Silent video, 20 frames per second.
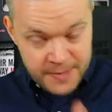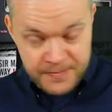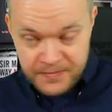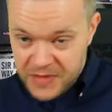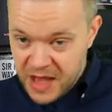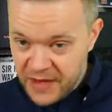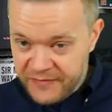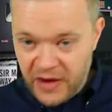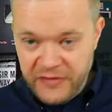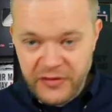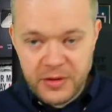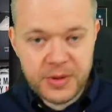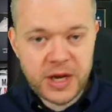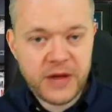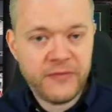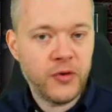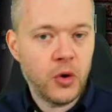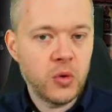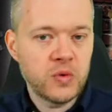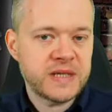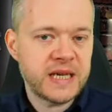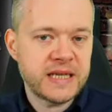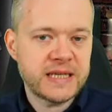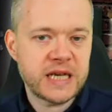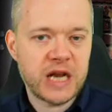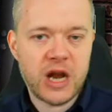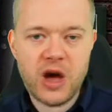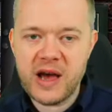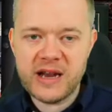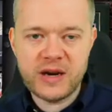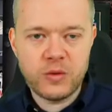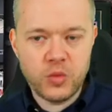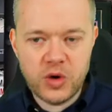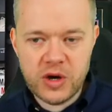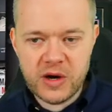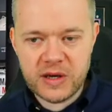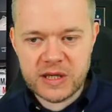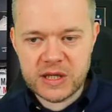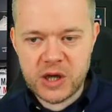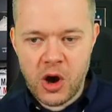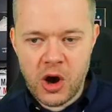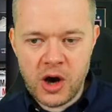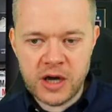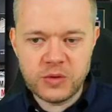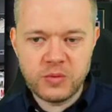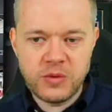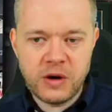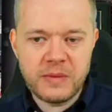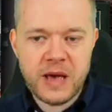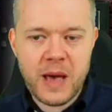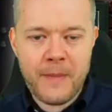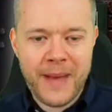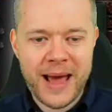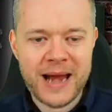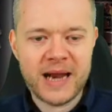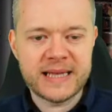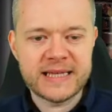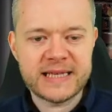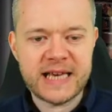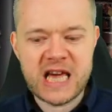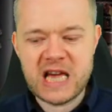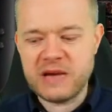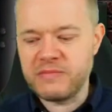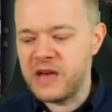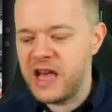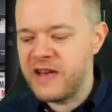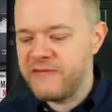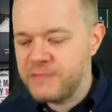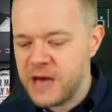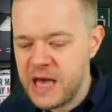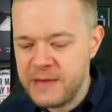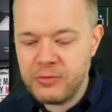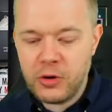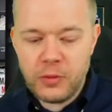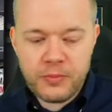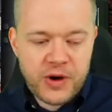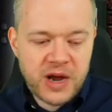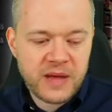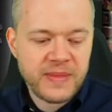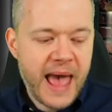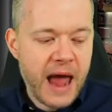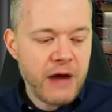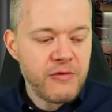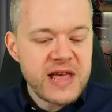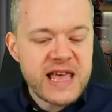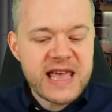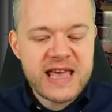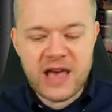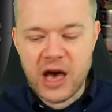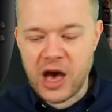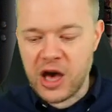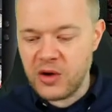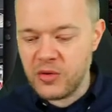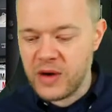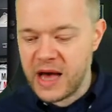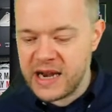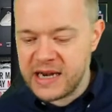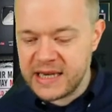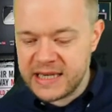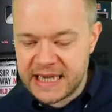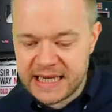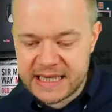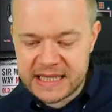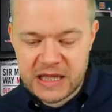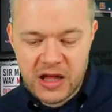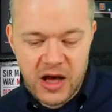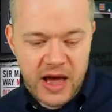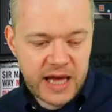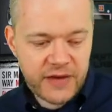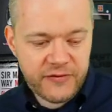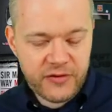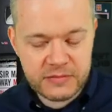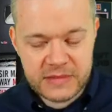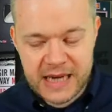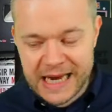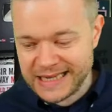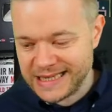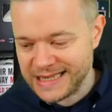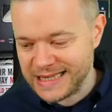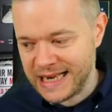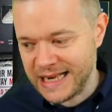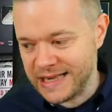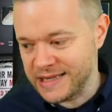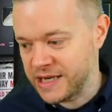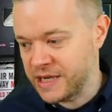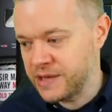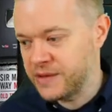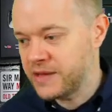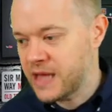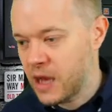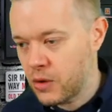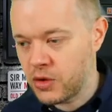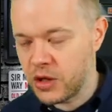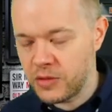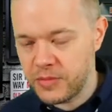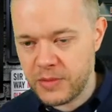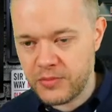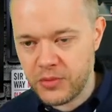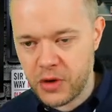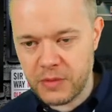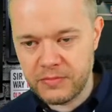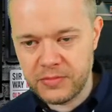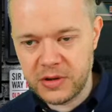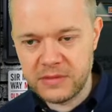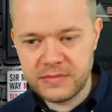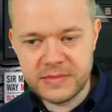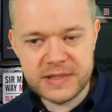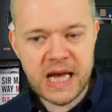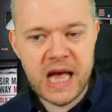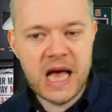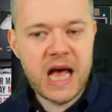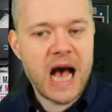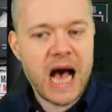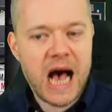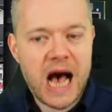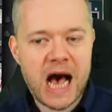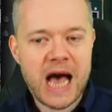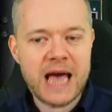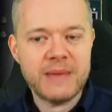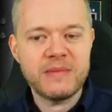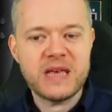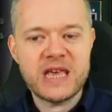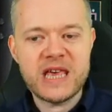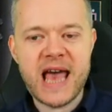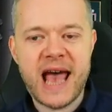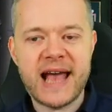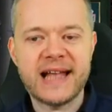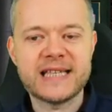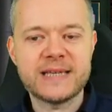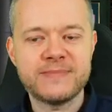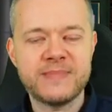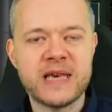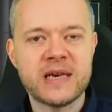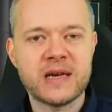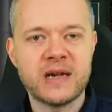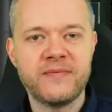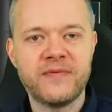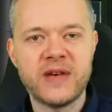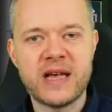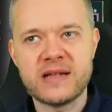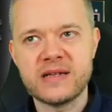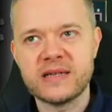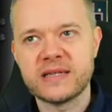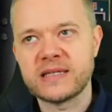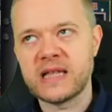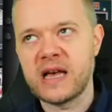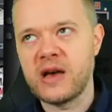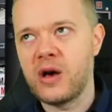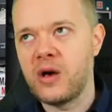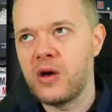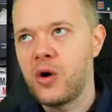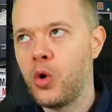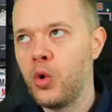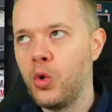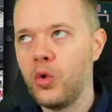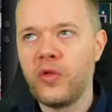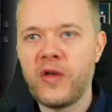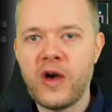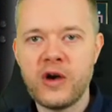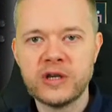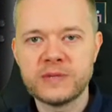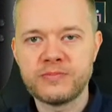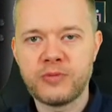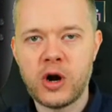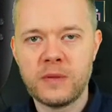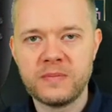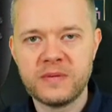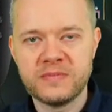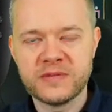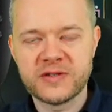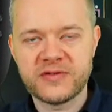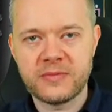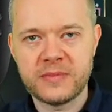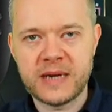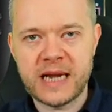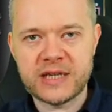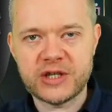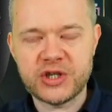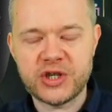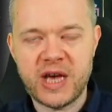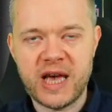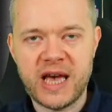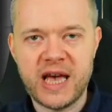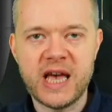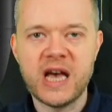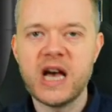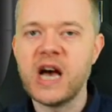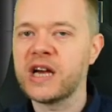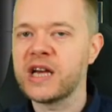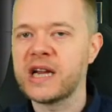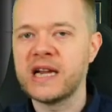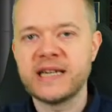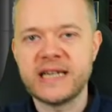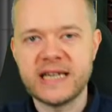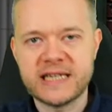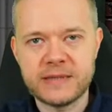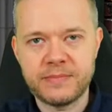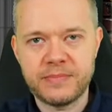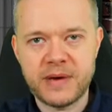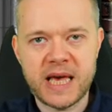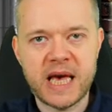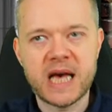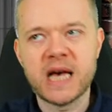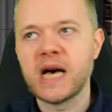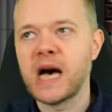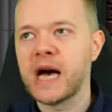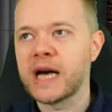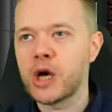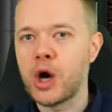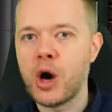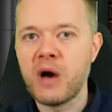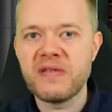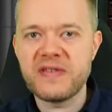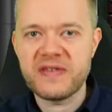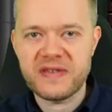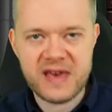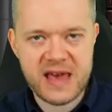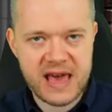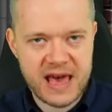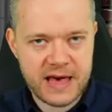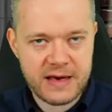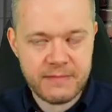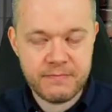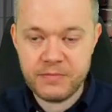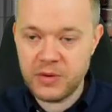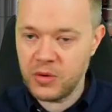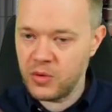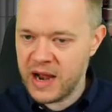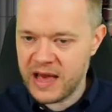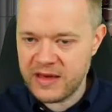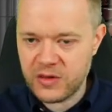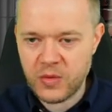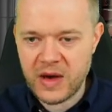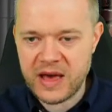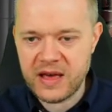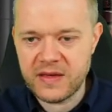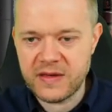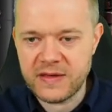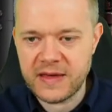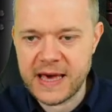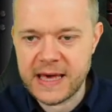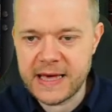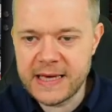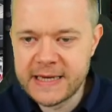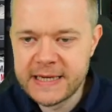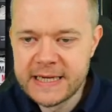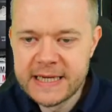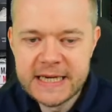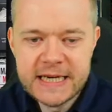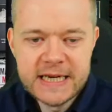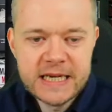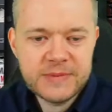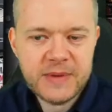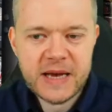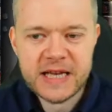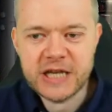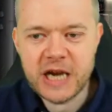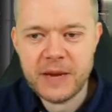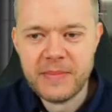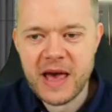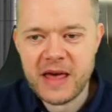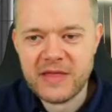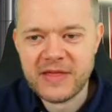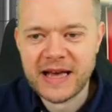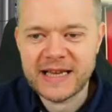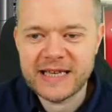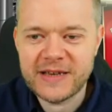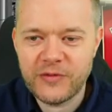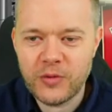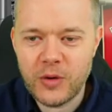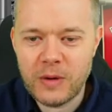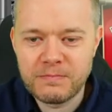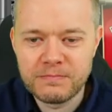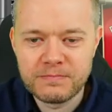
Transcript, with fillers: If everybody falls into line and works hard, we'll be a better team. If people bring their ego and dislike from last season, there will be problems. I'm yet to be convinced that all those problems from last year are going to disappear. I can't see it, but let's wait and see. Speak to you in a bit. Thanks, everyone.